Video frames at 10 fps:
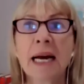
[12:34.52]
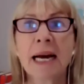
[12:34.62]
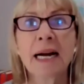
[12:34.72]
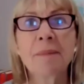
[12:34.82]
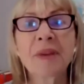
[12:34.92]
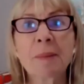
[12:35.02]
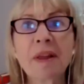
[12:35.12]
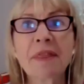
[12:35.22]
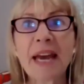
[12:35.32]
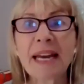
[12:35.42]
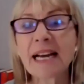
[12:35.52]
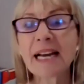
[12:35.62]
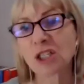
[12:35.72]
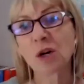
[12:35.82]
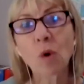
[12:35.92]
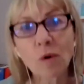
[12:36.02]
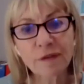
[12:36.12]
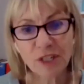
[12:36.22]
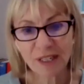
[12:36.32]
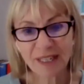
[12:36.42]
Um, but then, as so
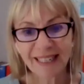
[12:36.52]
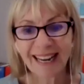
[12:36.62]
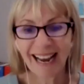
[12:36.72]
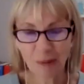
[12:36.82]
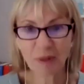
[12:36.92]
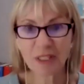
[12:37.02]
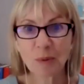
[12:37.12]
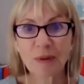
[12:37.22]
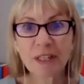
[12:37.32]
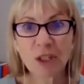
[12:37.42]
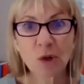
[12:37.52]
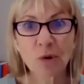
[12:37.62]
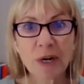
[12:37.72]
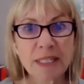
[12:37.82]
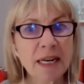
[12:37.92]
often happens with these stories,